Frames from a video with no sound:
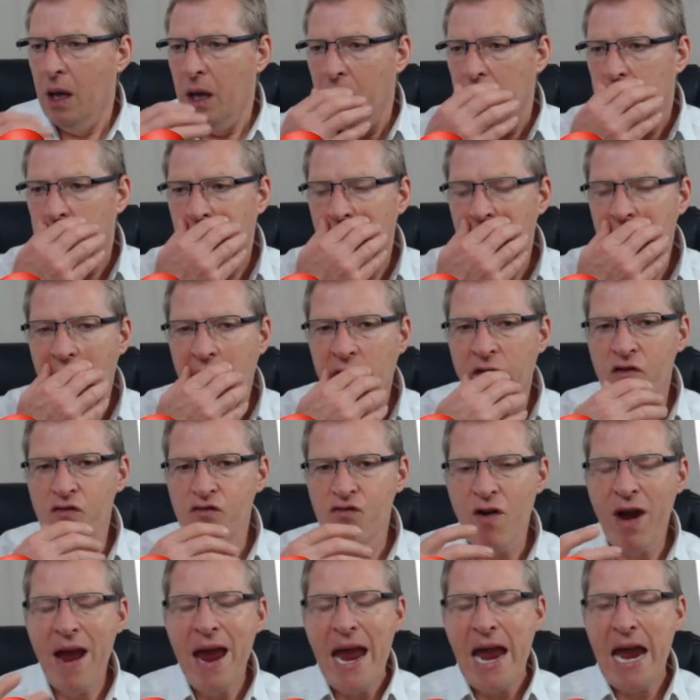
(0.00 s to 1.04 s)
So the other
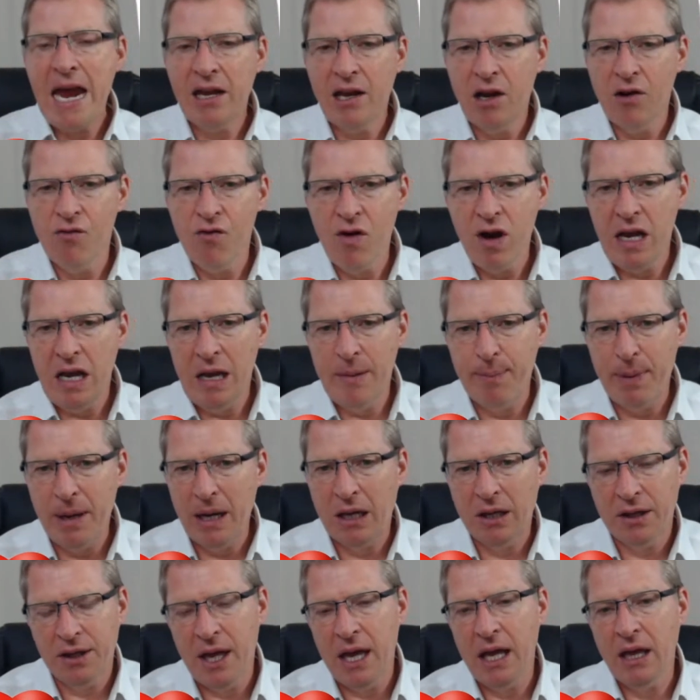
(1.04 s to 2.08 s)
really, really big
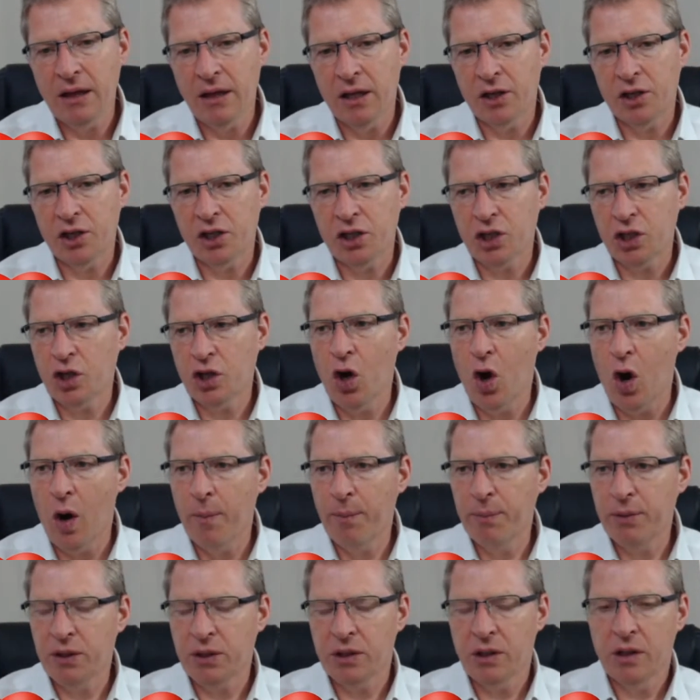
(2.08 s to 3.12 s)
thing that
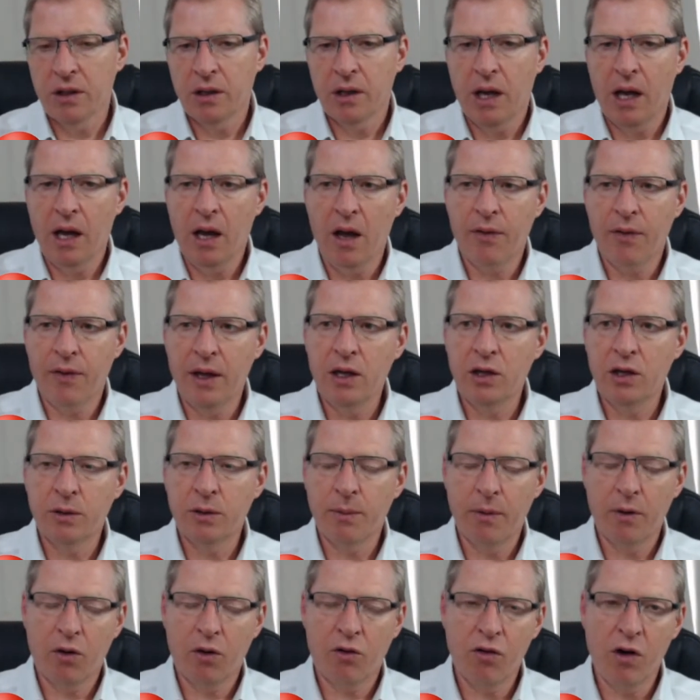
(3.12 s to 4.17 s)
stops these
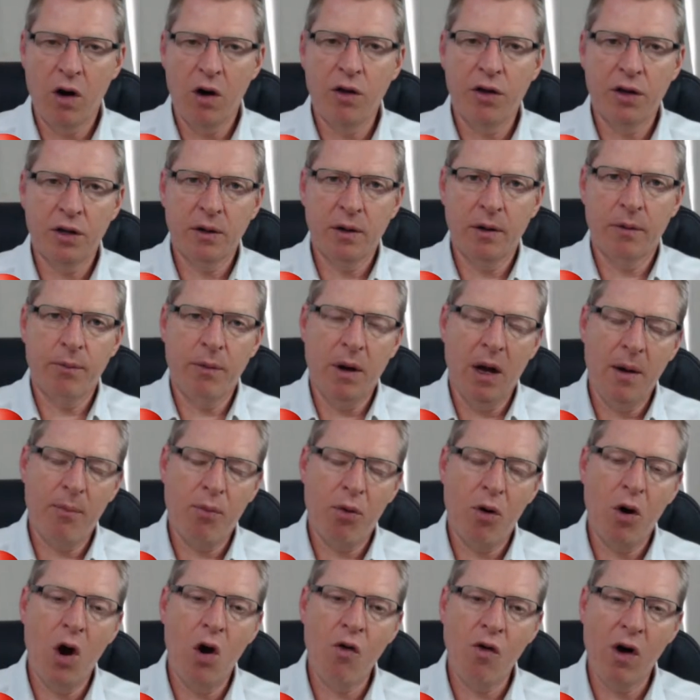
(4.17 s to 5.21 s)
growth
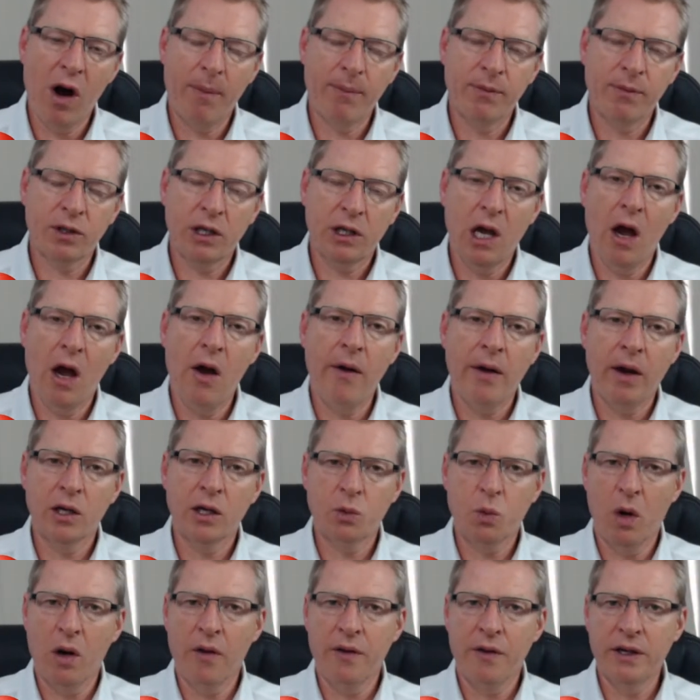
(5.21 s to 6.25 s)
programs going
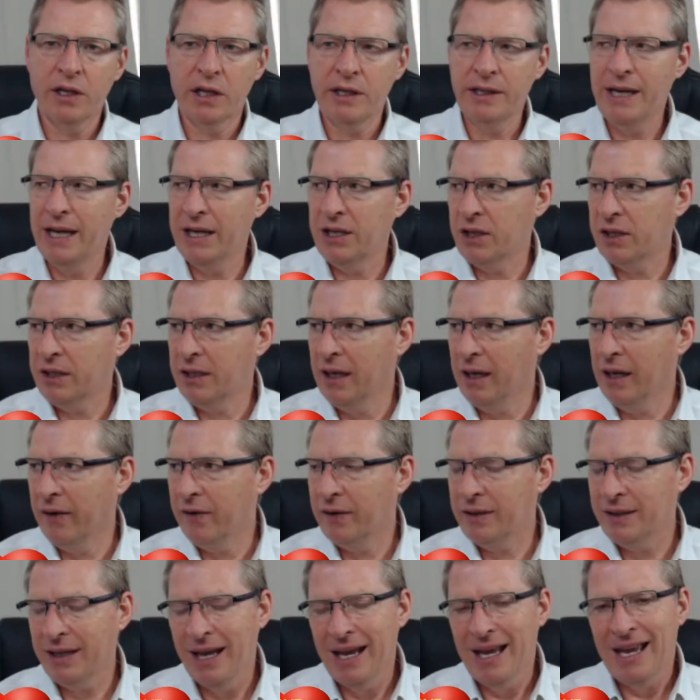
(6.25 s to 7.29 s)
as one of these
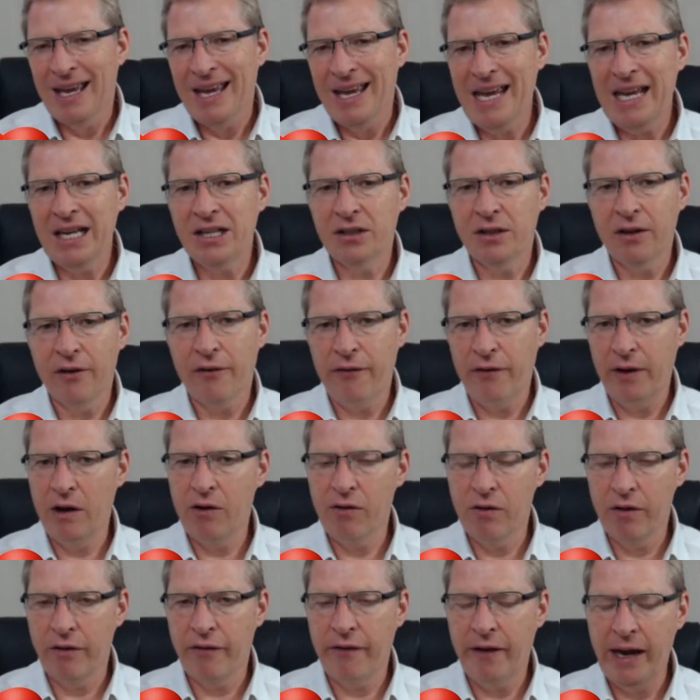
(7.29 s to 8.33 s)
initiatives is the
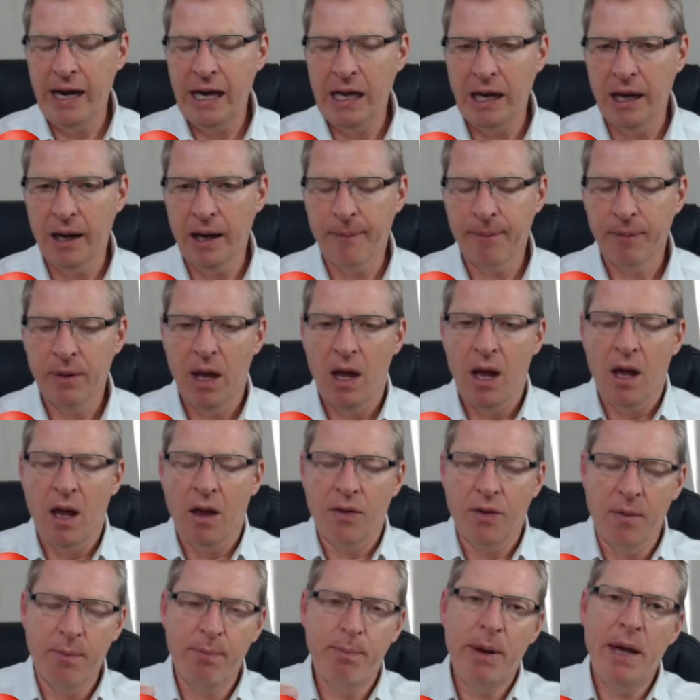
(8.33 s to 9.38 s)
fear of failure.
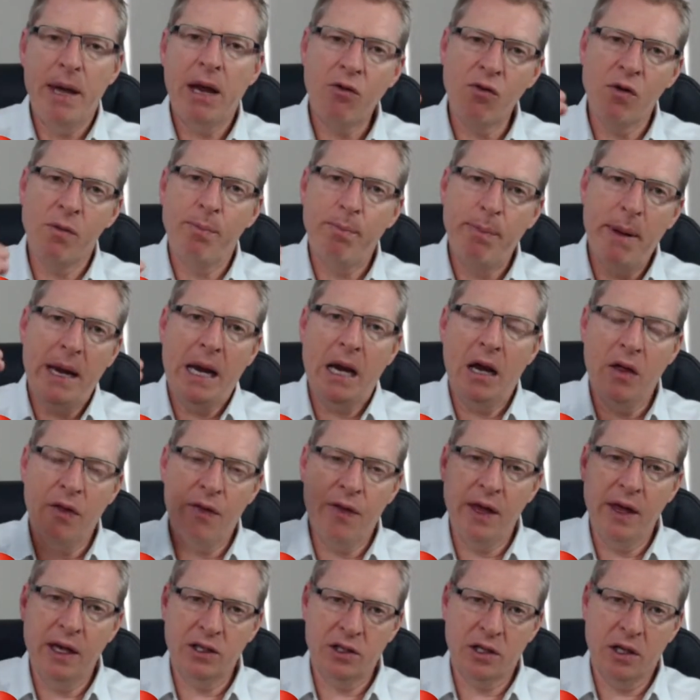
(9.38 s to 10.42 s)
The bigger and bigger
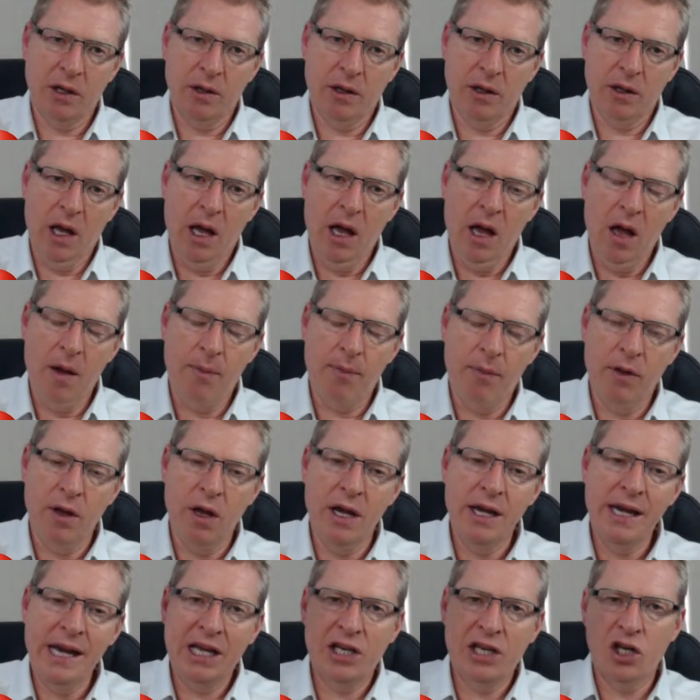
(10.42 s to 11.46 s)
the
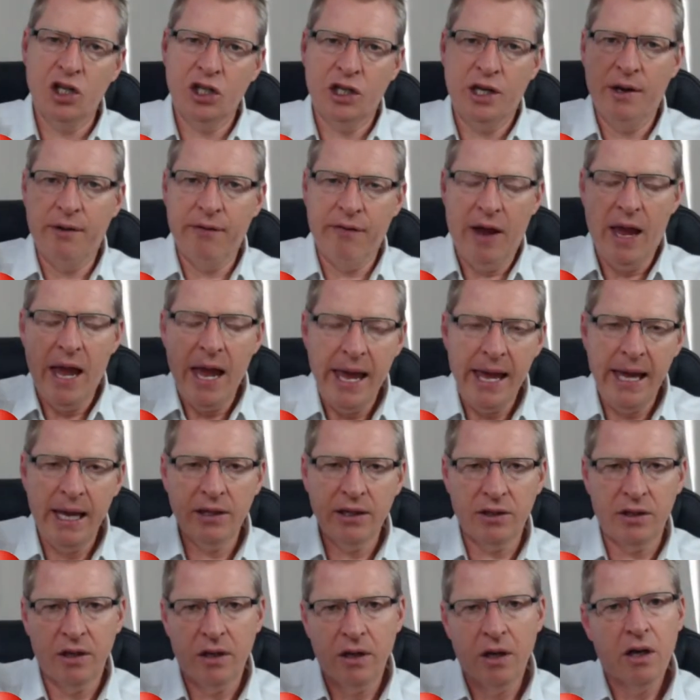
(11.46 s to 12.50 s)
initiative
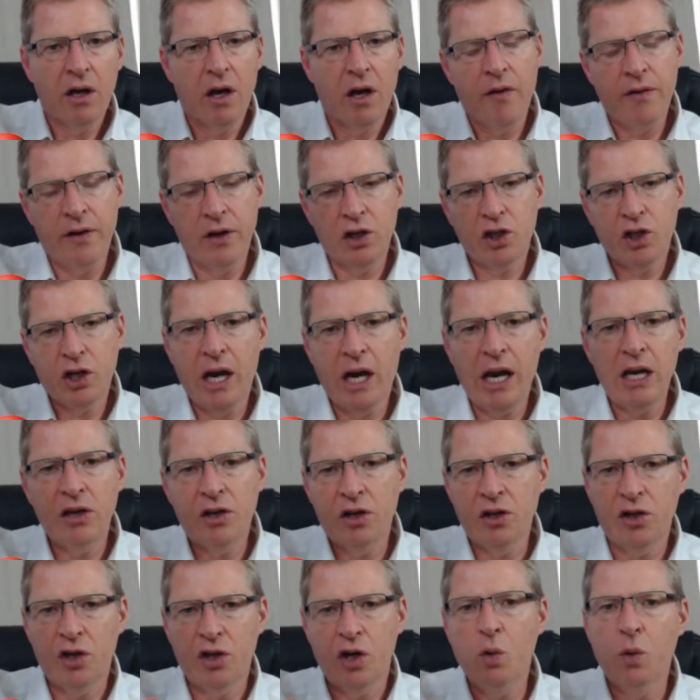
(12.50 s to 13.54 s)
is, and the
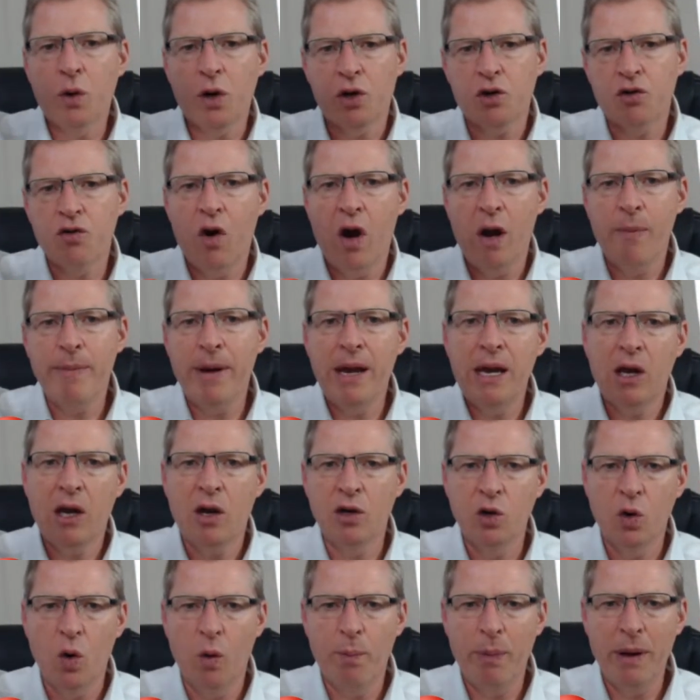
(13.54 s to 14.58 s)
changes you want to try and make
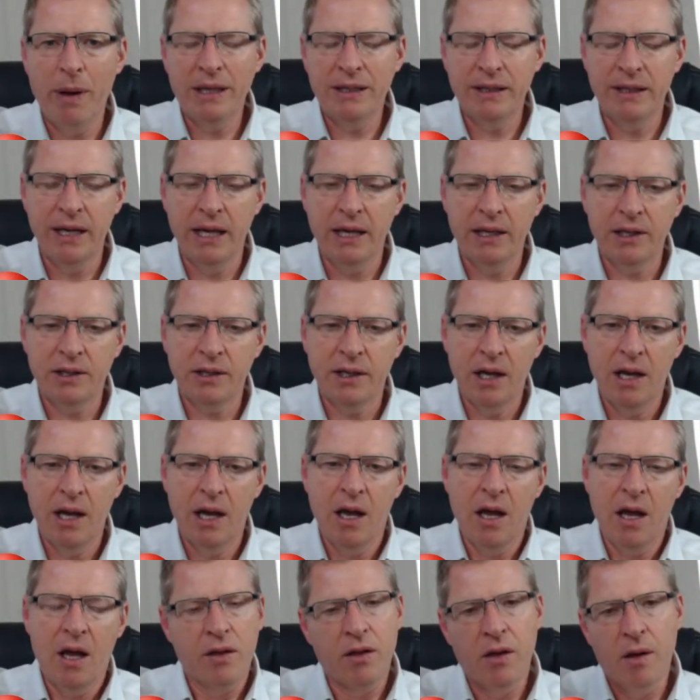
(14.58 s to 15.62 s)
in your business,
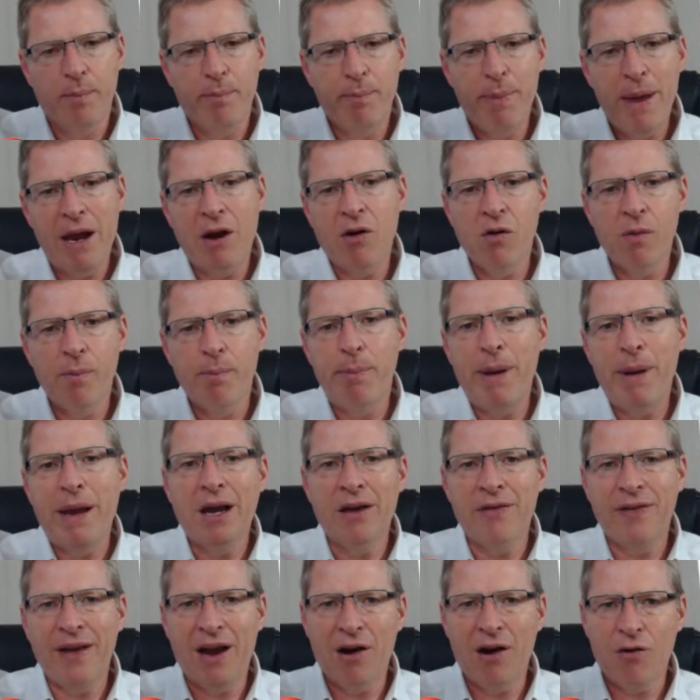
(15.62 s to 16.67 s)
the bigger and
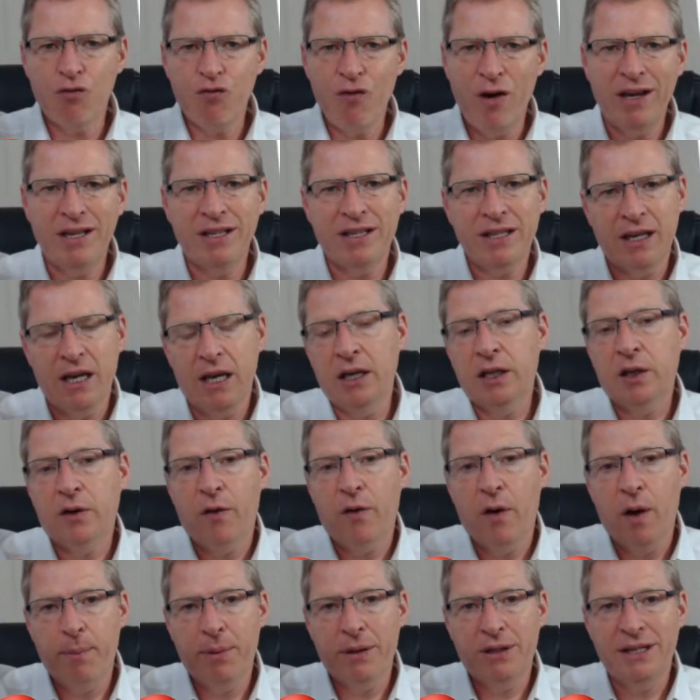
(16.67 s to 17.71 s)
bigger that risk is,
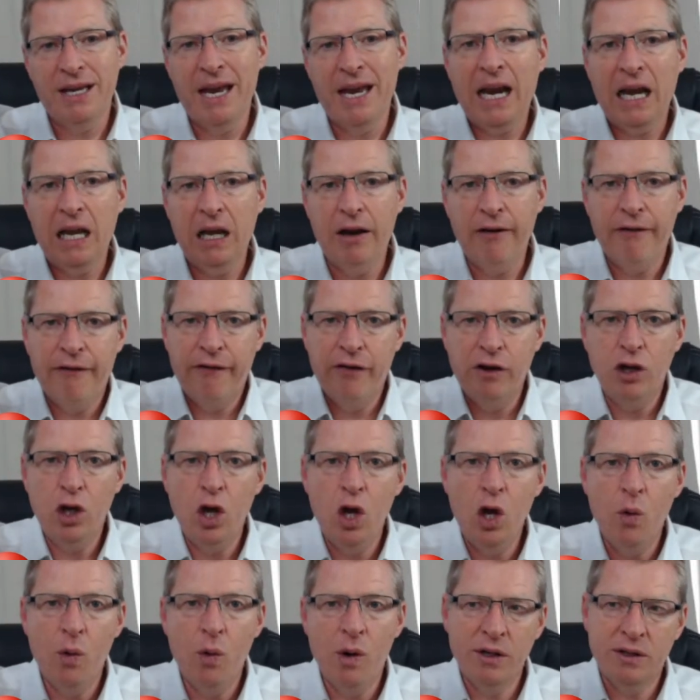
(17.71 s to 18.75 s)
particularly for
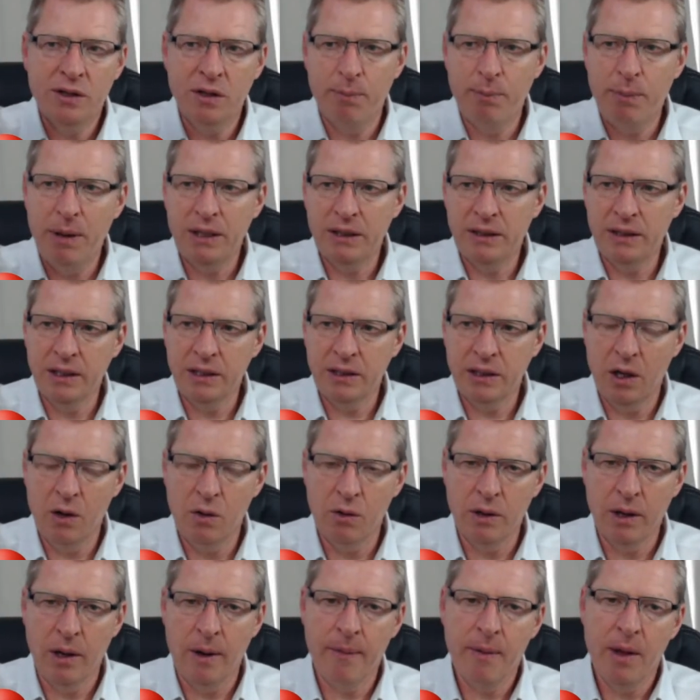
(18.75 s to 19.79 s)
you as the business
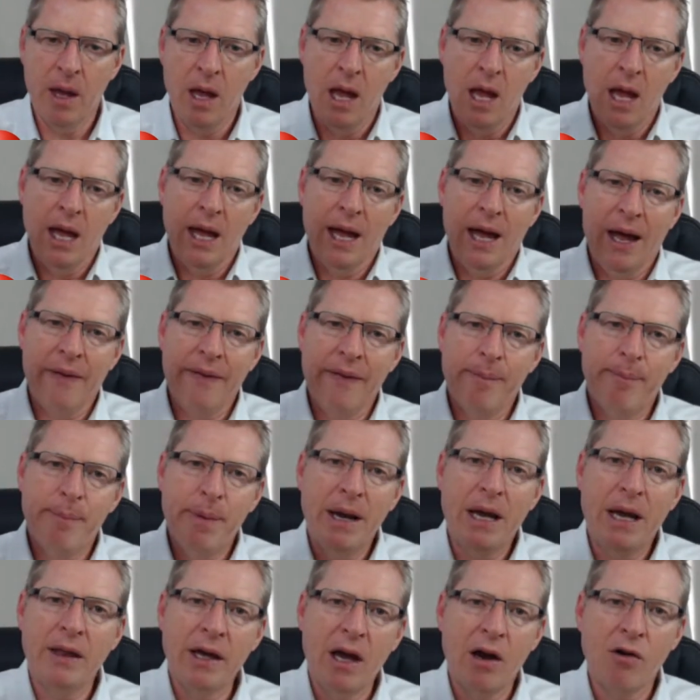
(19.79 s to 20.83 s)
owner. And the
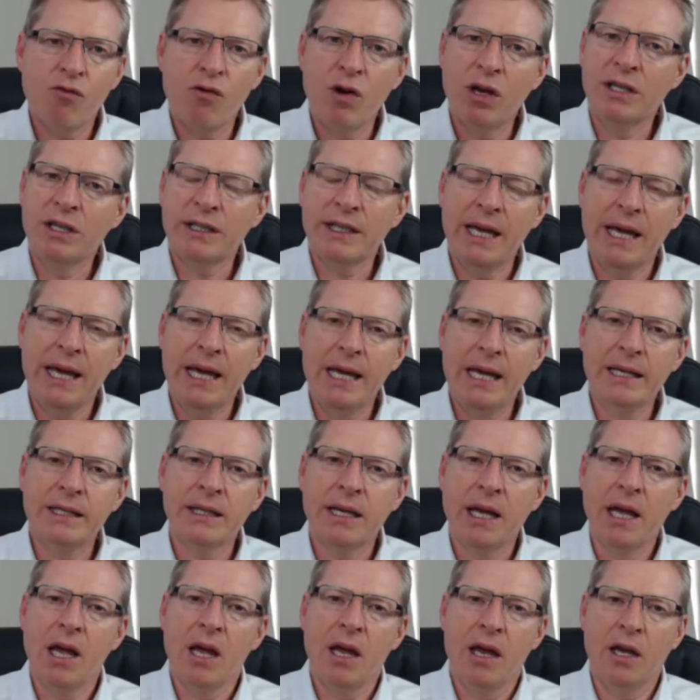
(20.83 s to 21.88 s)
bigger that risk
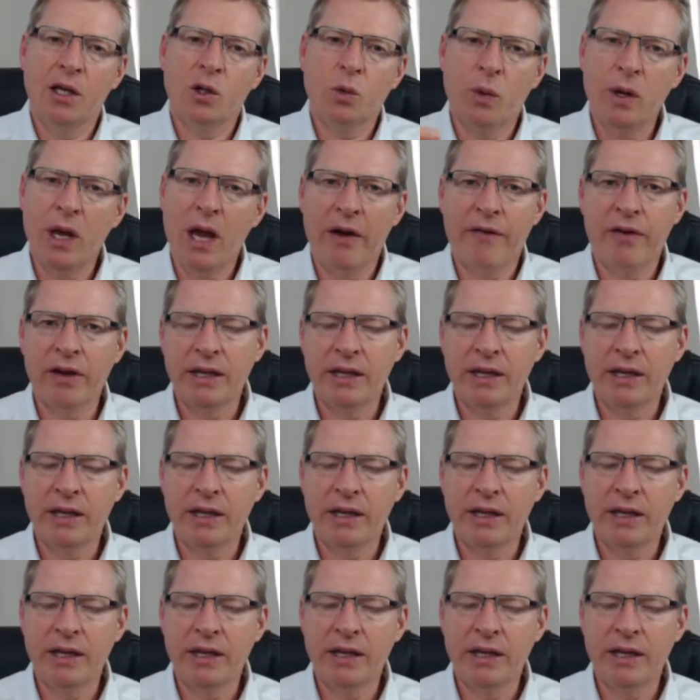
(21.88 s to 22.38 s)
is we have